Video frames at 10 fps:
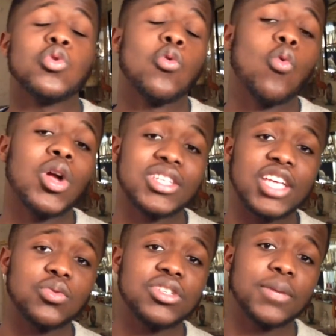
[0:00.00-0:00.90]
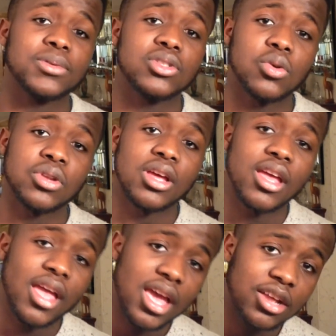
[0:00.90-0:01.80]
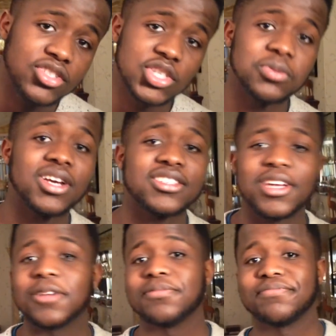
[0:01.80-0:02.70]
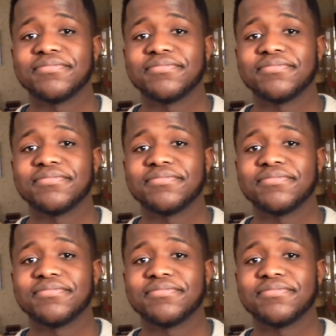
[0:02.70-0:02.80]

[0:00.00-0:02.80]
Watch last week's episode, and I'll see you next time.